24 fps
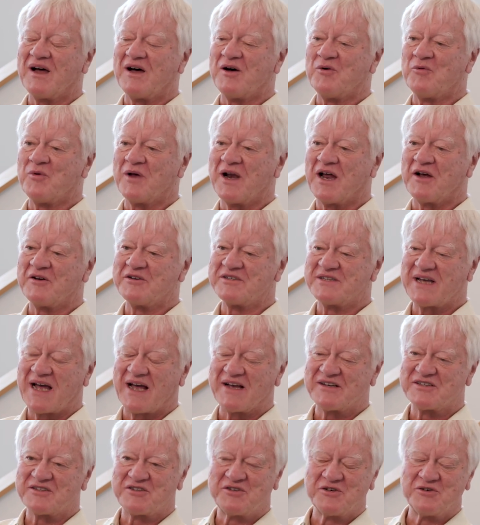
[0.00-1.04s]
uh, when I was
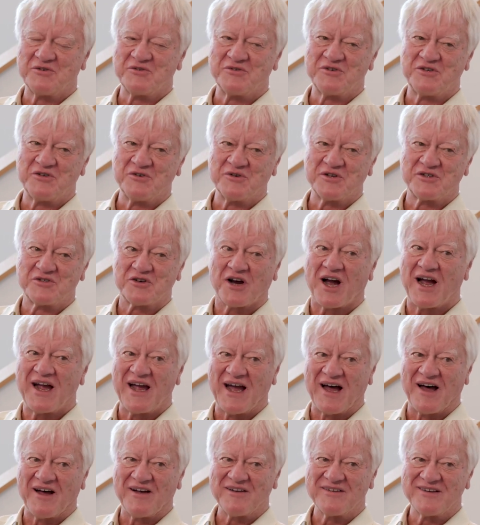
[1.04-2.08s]
asked to do a
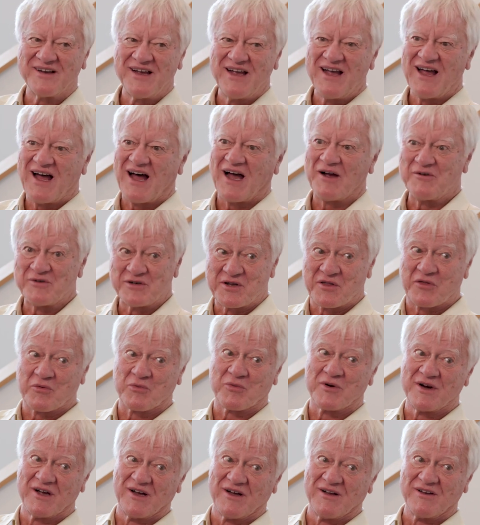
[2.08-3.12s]
tryout, I was
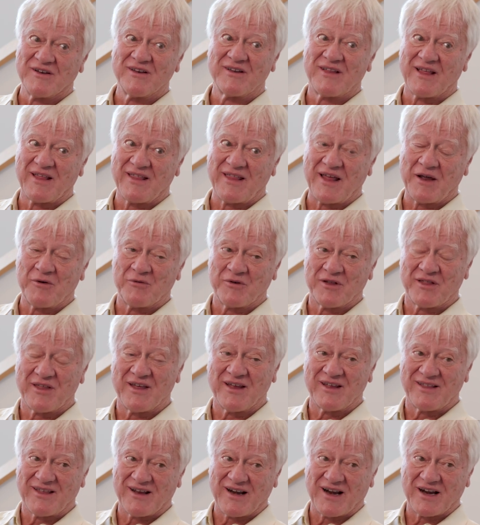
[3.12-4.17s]
thrilled that they would
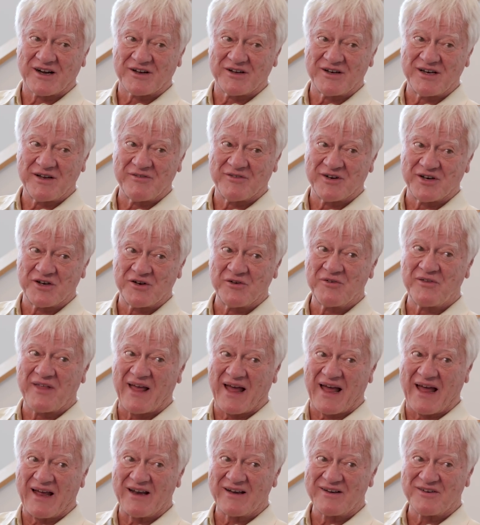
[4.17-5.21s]
think that I could even do
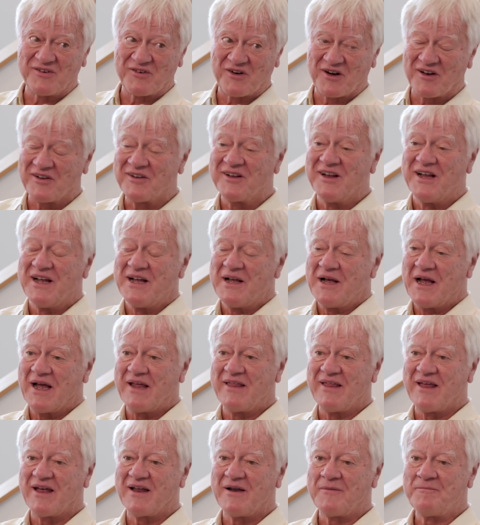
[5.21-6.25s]
that, you know.
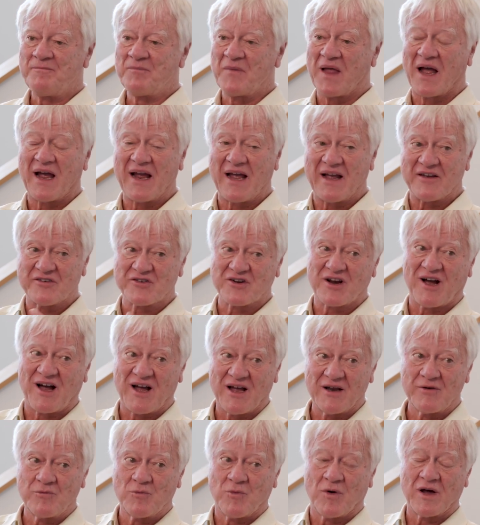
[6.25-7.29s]
And then I asked
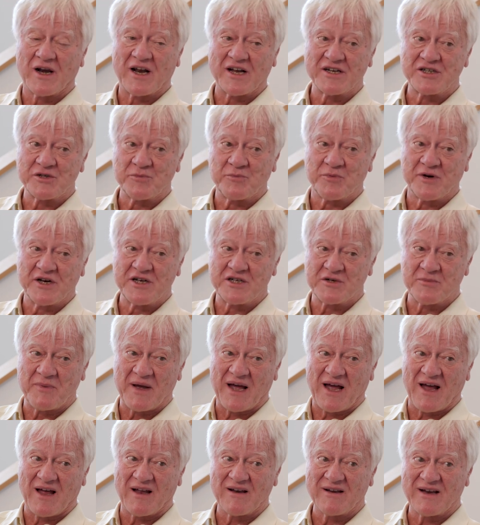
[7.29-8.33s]
God what I should preach
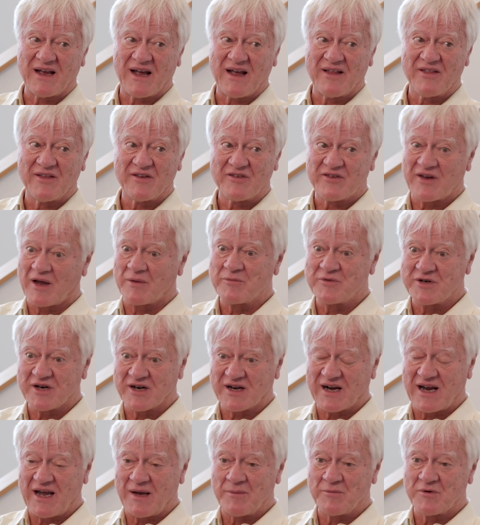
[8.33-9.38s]
about, and the
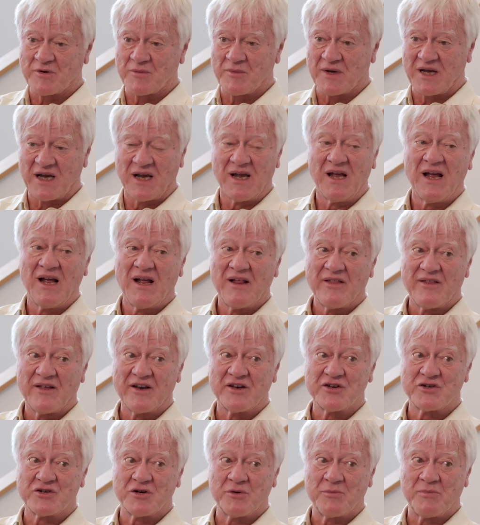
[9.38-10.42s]
subject came to me
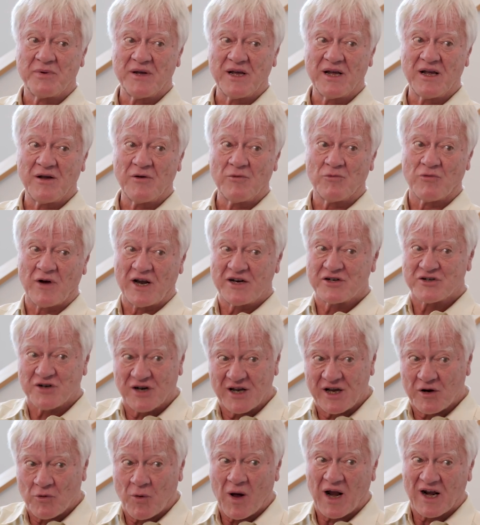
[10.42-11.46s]
that it should be
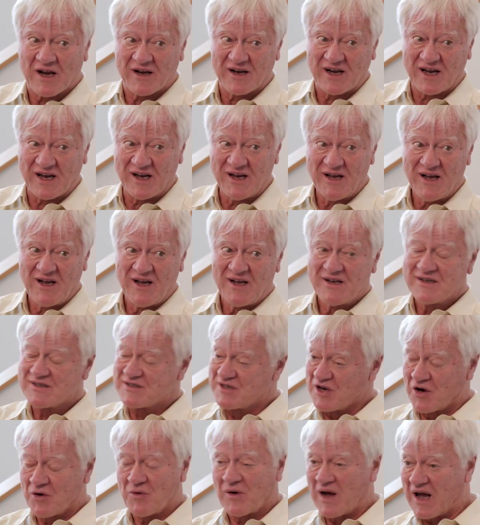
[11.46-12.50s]
racial equality.
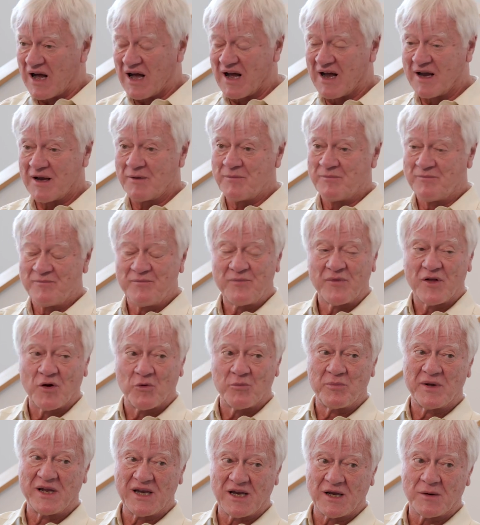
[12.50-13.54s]
So I,
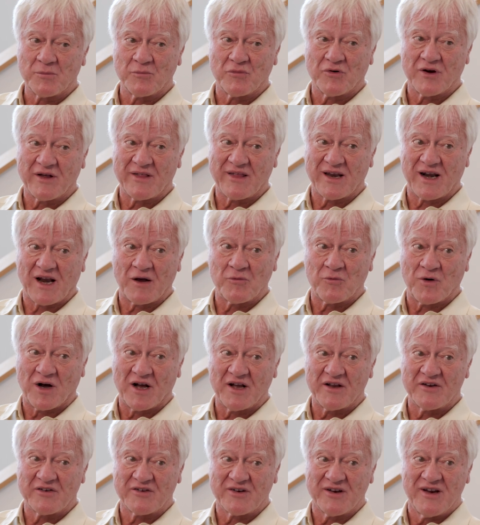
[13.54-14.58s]
obedient boy that I
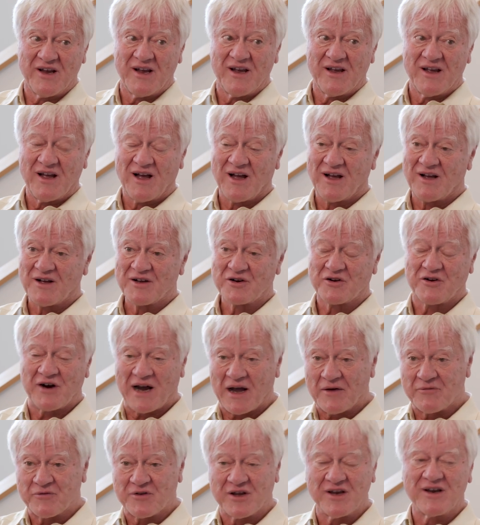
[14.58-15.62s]
was, uh,
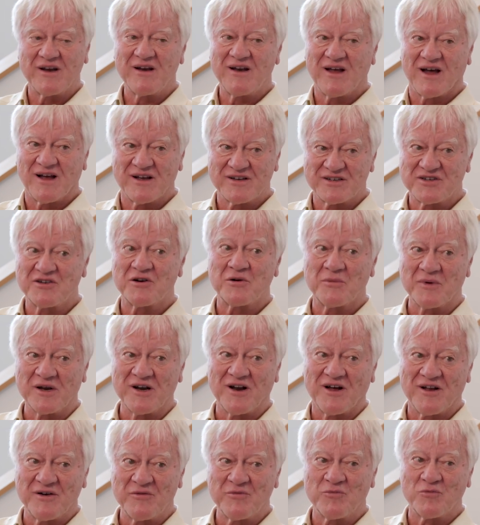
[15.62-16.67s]
crafted a
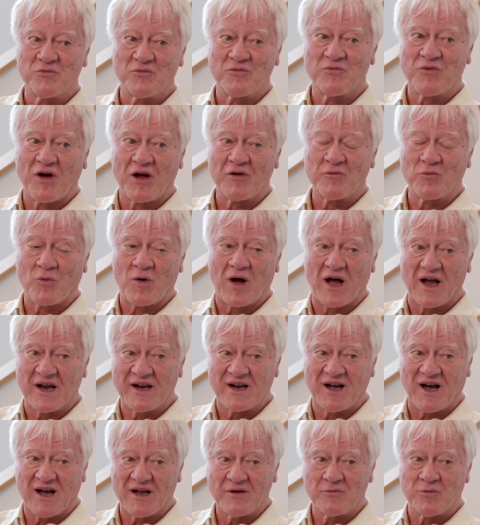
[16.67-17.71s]
sermon on, on why
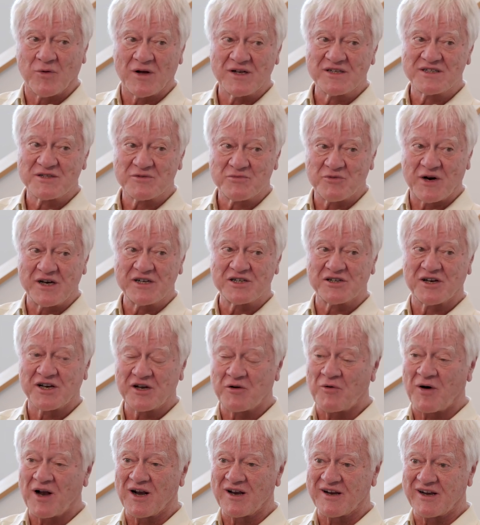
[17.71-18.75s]
God wants racial
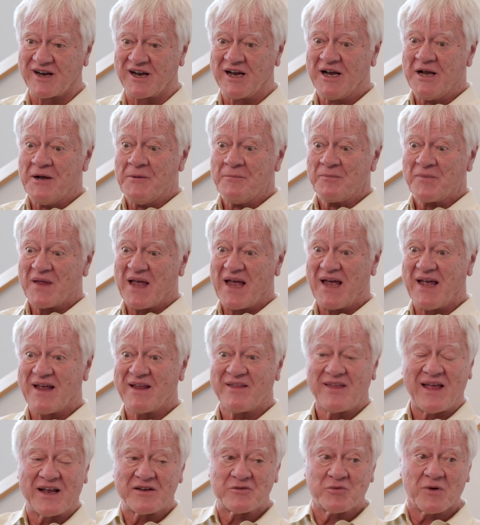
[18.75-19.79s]
equality.
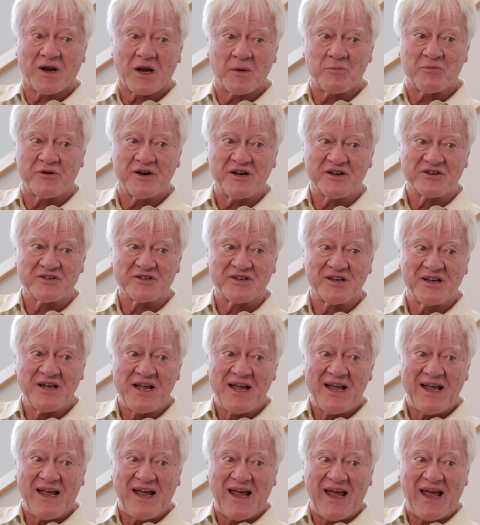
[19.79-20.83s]
And that's what I preached
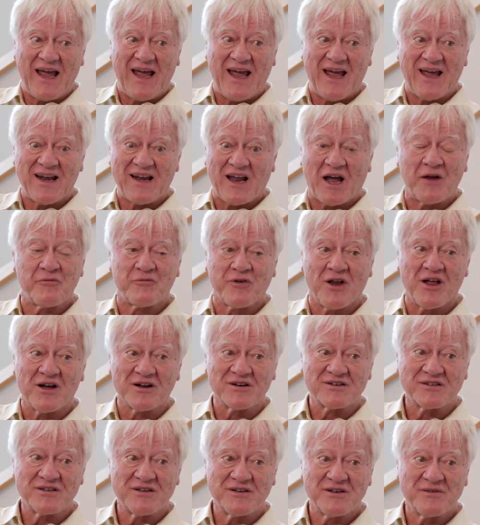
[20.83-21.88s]
and I
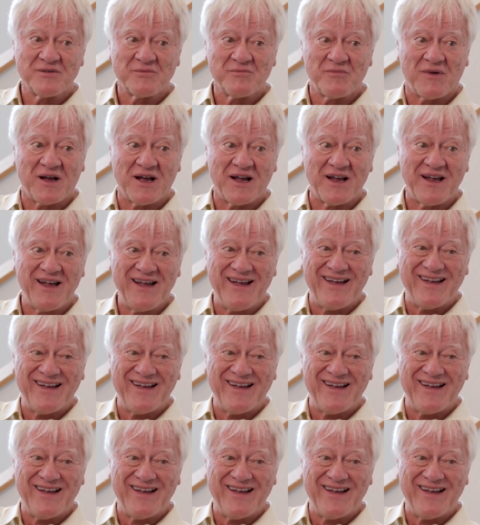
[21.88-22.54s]
flunked my